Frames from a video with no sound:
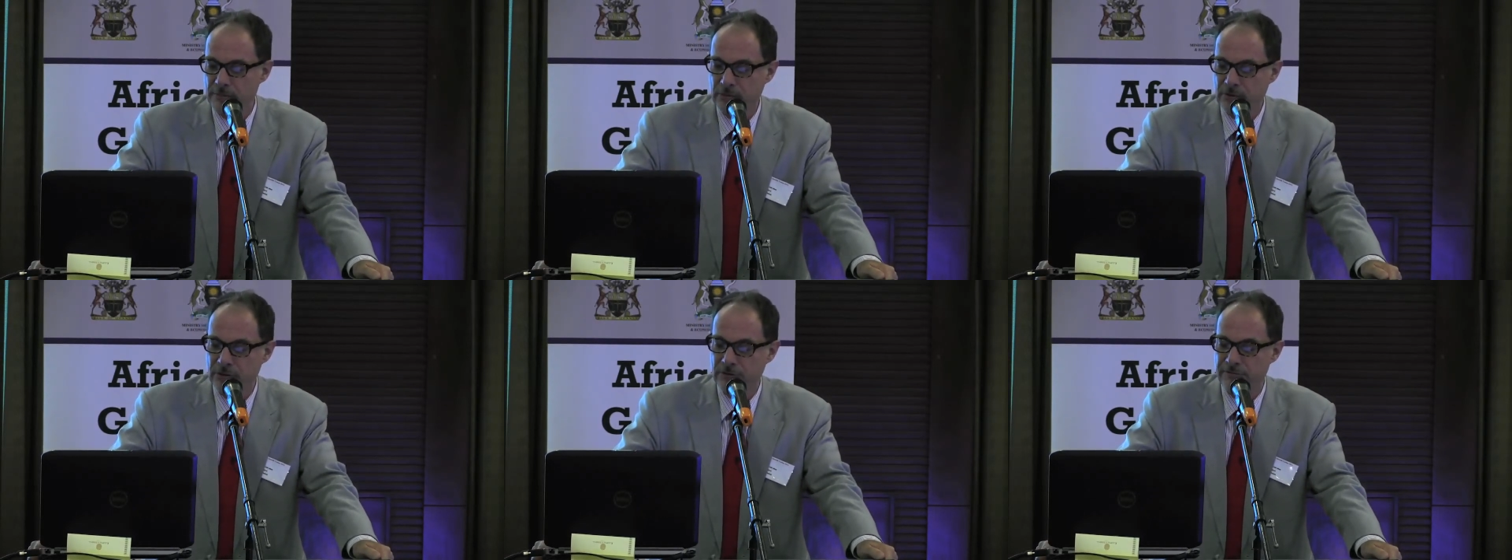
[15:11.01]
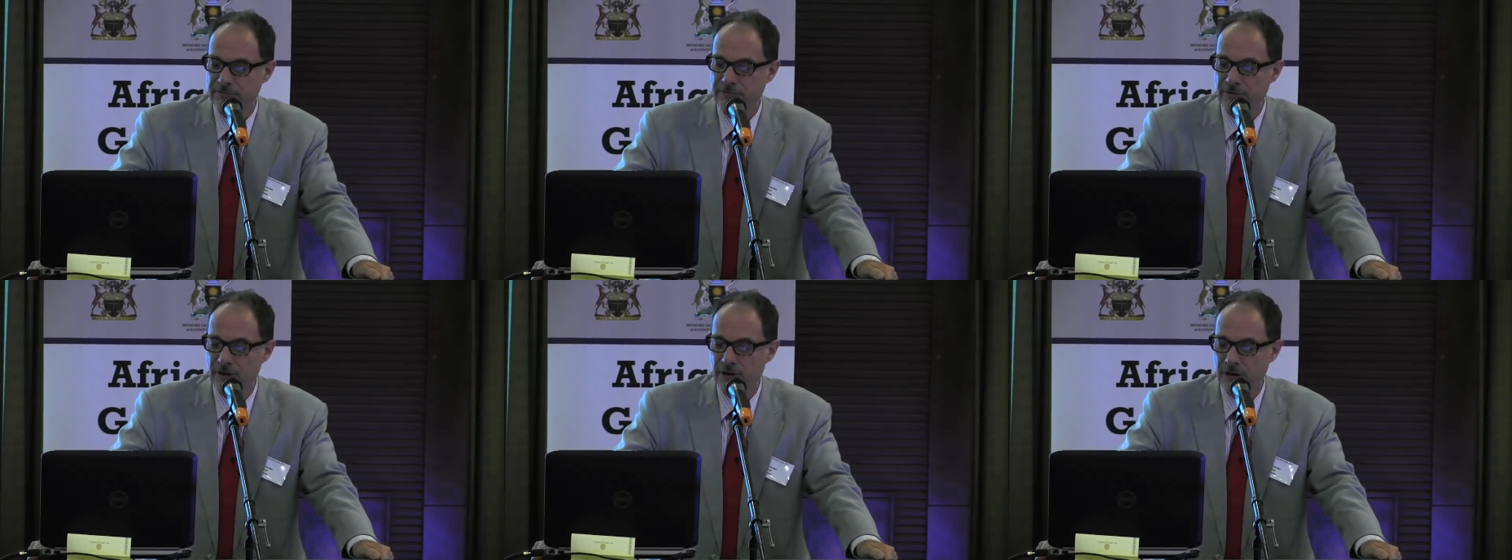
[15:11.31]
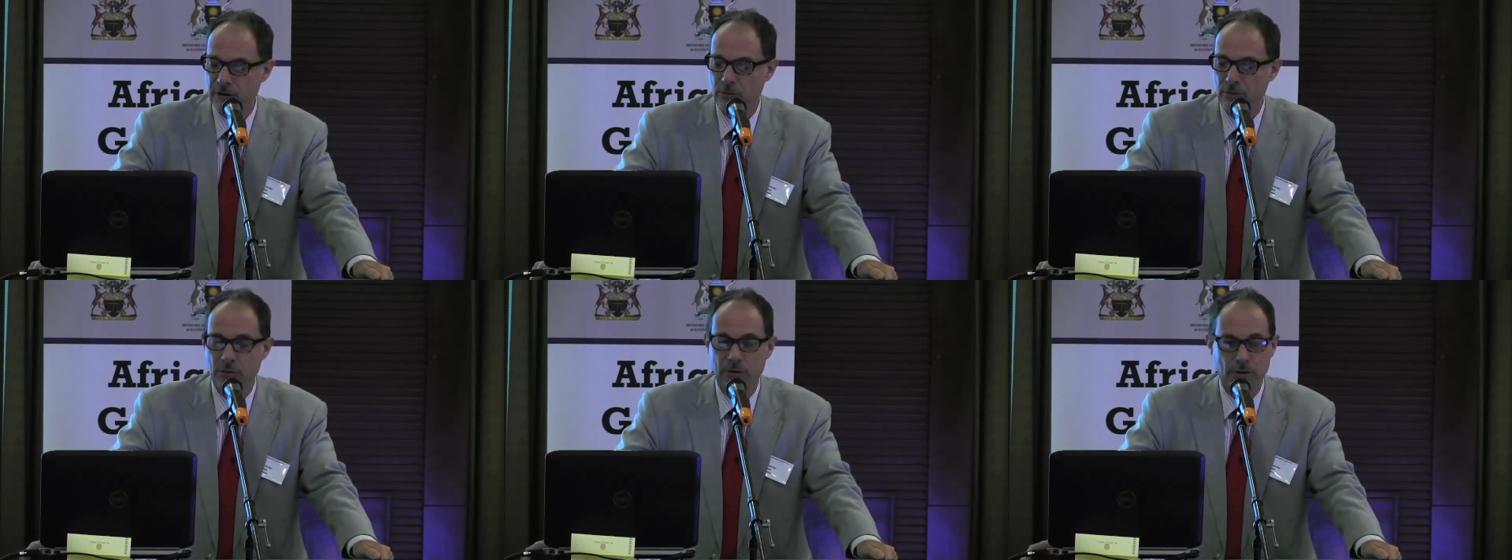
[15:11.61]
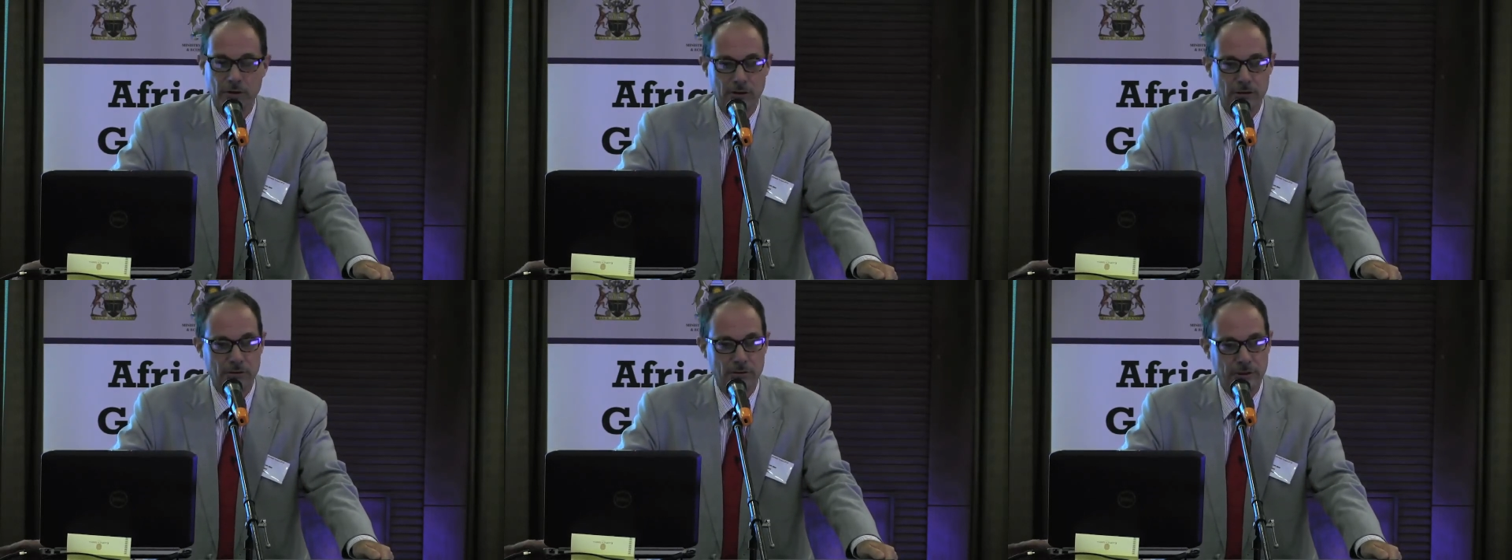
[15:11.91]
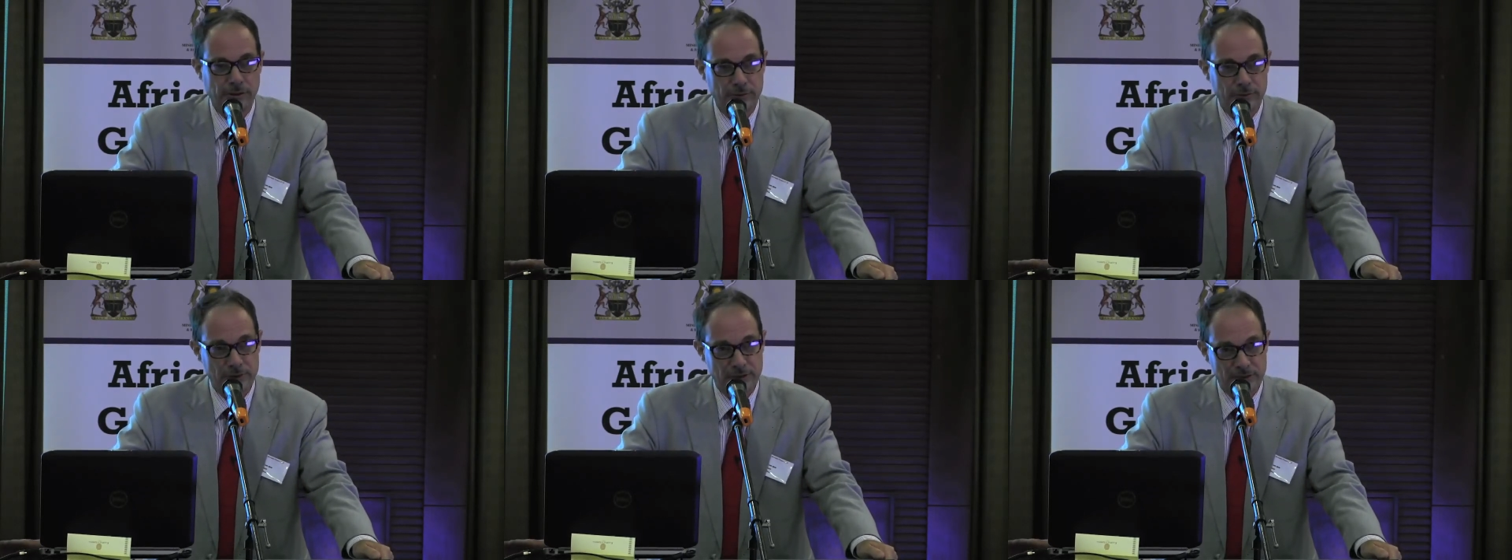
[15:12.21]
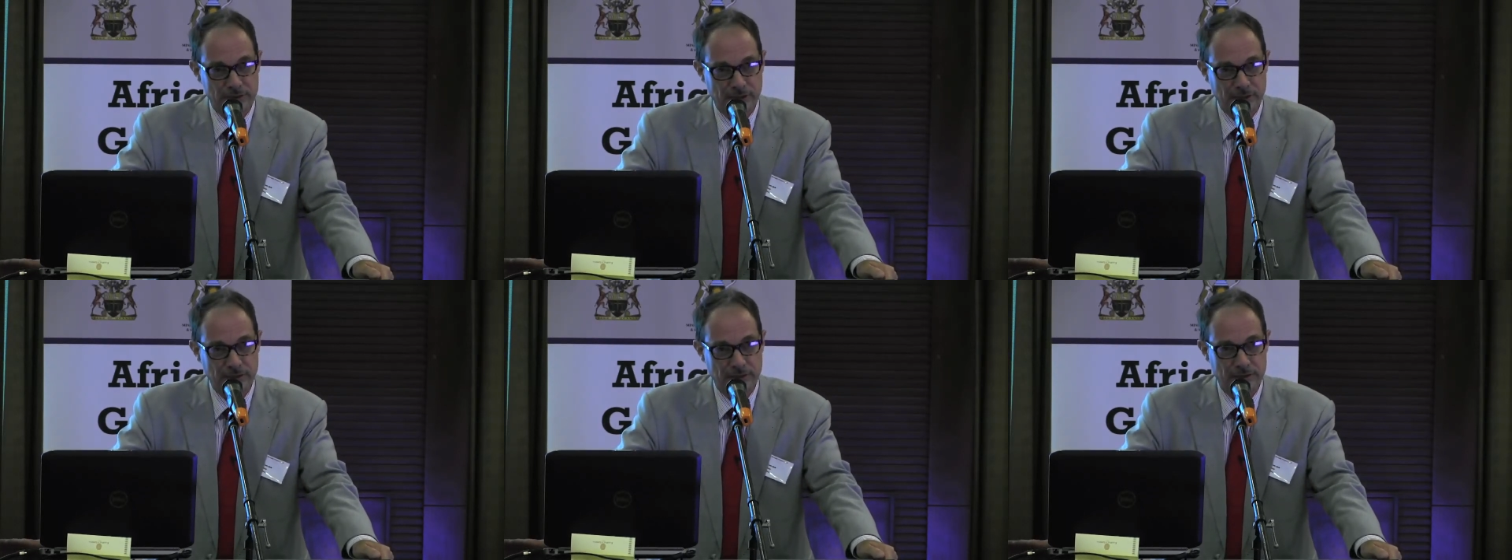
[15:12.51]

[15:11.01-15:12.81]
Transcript: could follow, although I would say